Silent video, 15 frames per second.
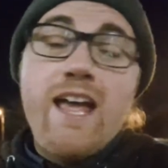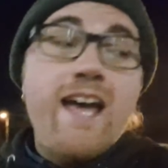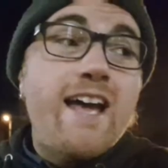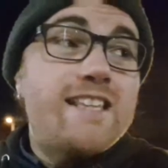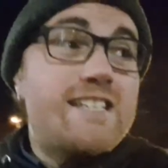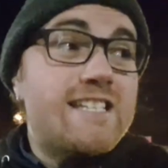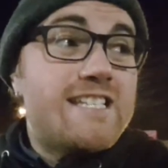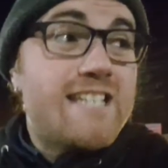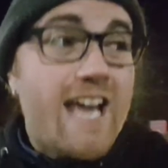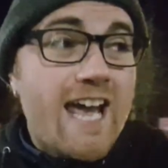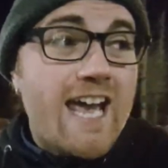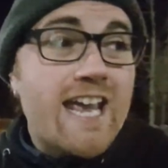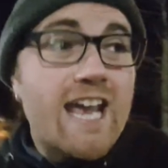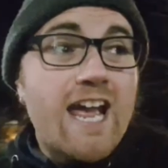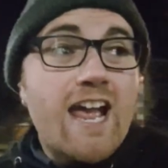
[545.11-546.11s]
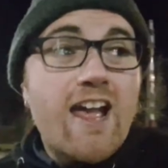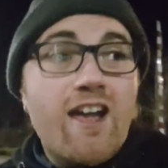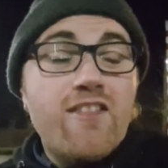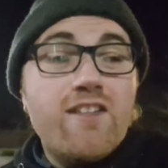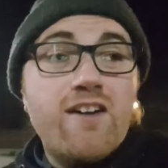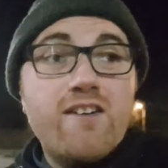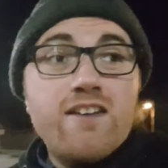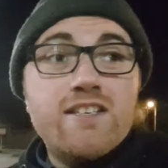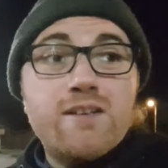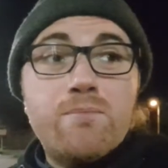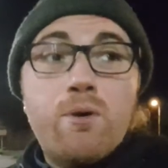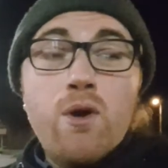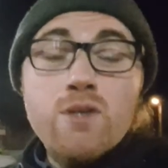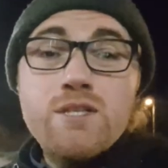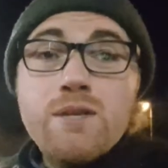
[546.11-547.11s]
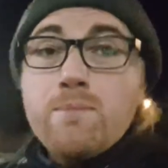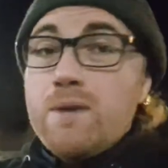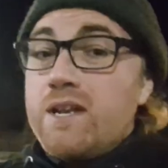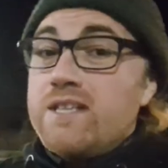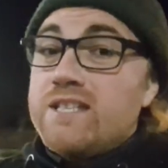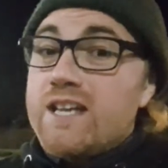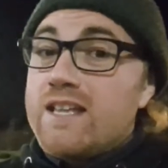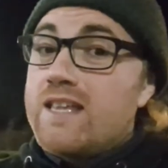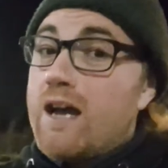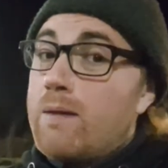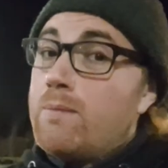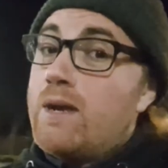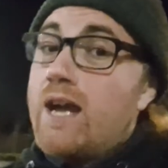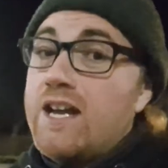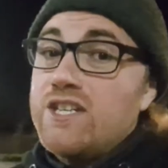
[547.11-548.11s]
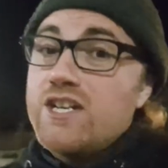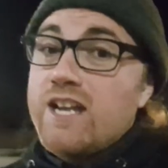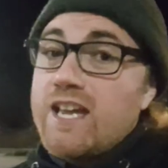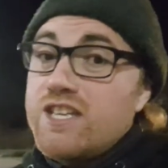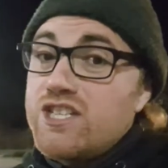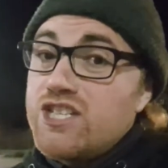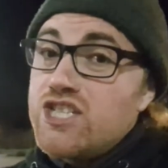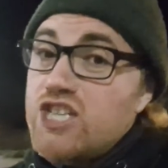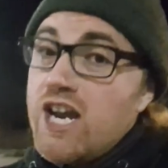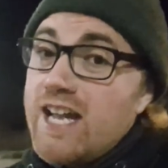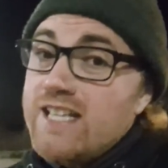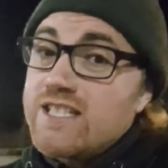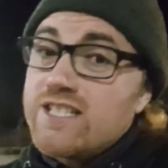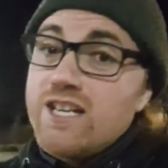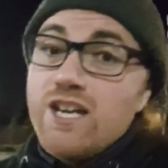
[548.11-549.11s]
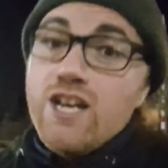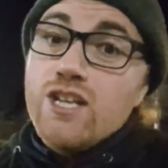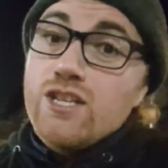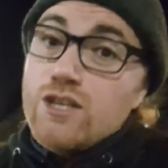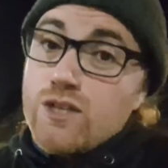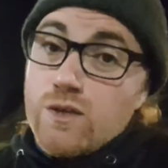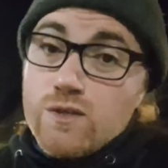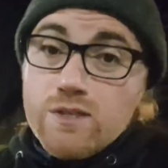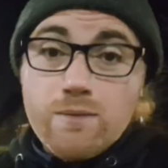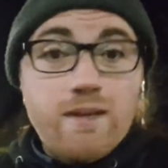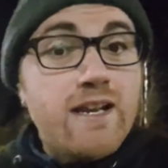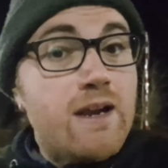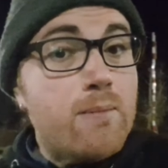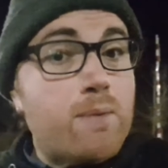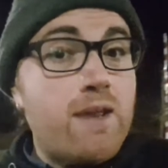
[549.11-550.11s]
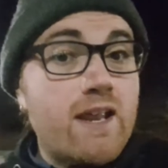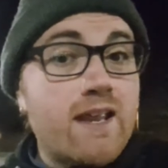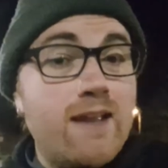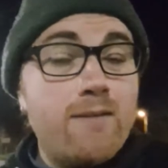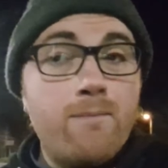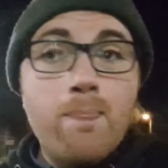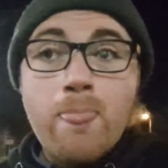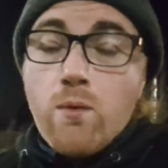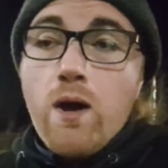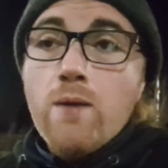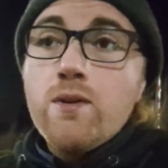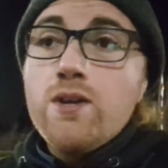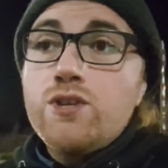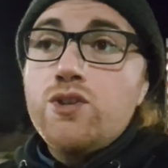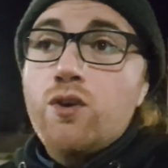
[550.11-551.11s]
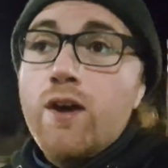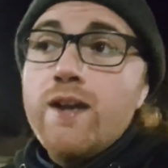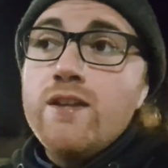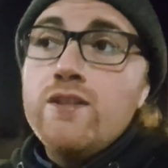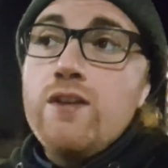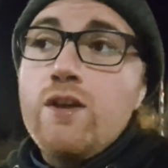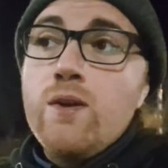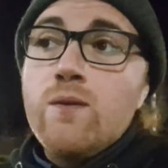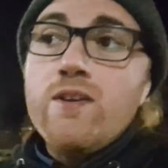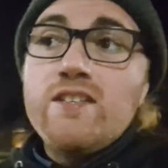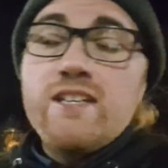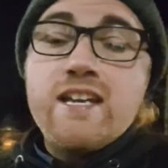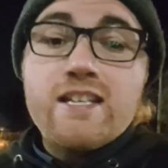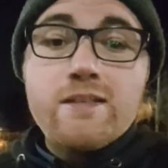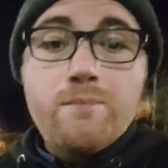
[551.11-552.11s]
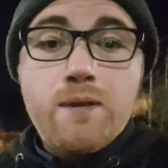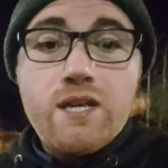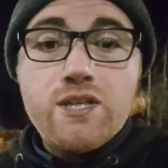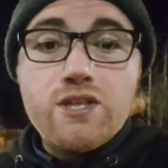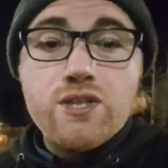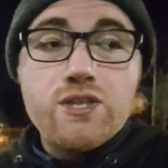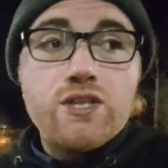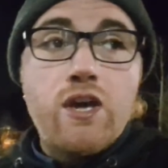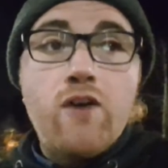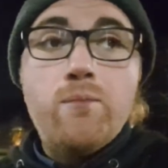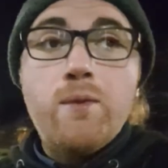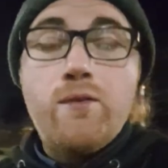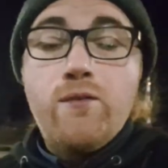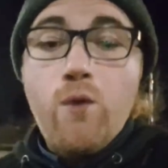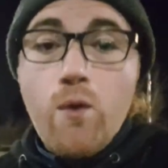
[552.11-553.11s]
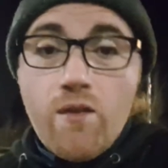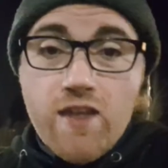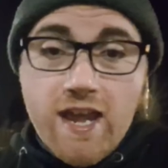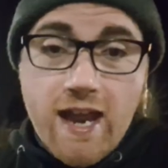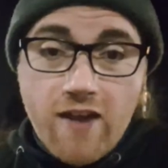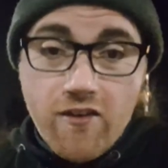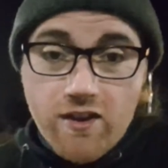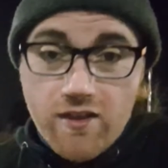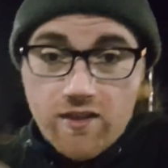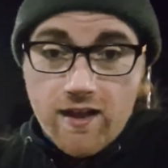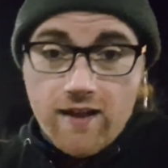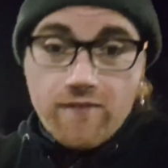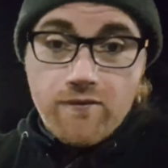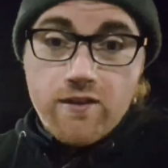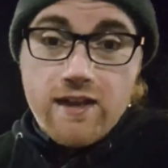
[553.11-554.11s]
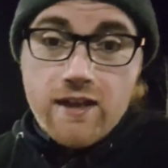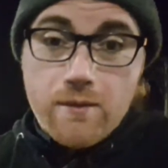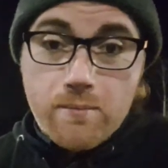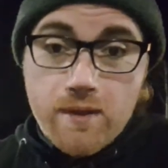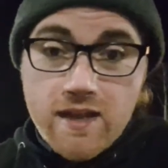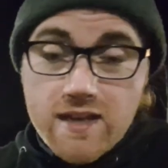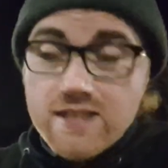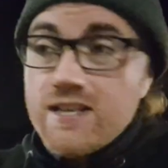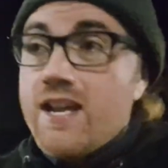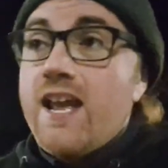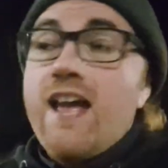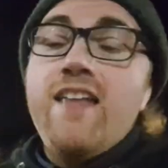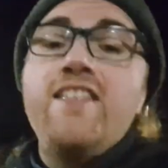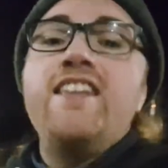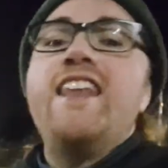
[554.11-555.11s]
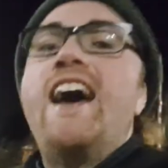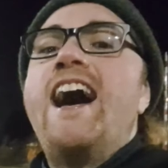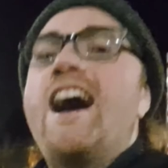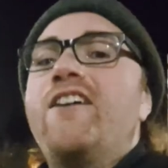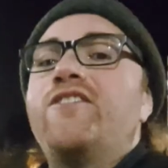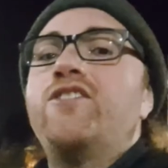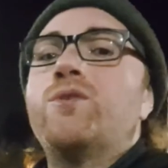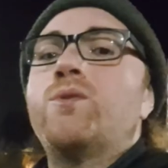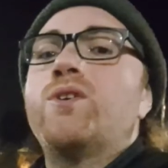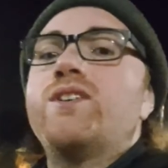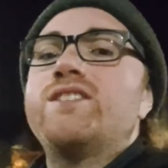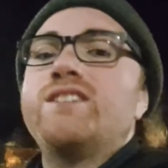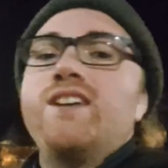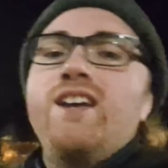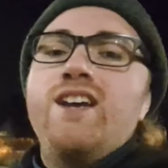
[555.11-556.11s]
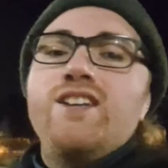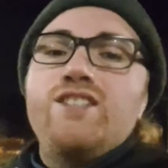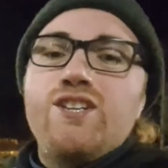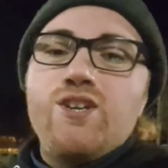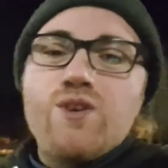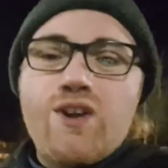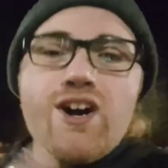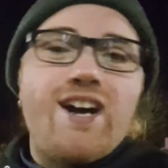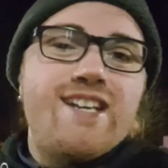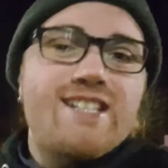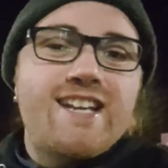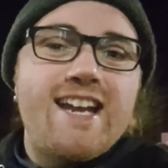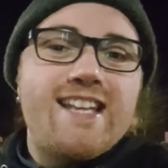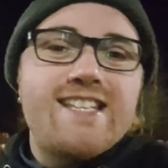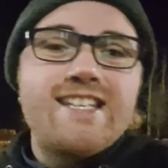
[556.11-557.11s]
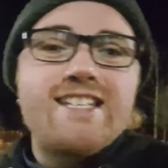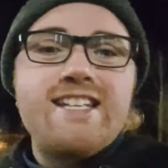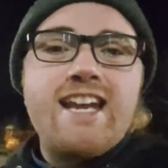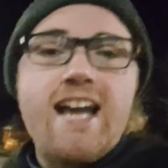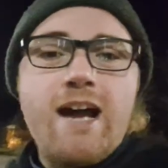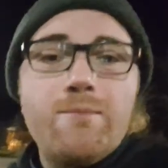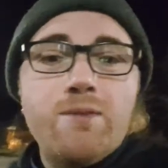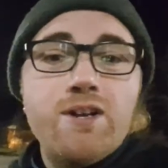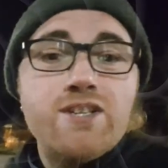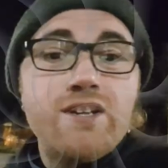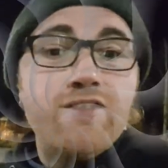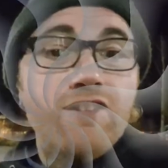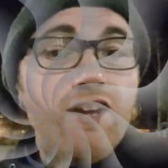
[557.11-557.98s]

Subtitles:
and today there is a possibility that I might actually get the chance to do some litter picking. What I'm gonna try and do is take some pictures of before the area that I've litter picked, then afterwards, so you guys get to see how much I've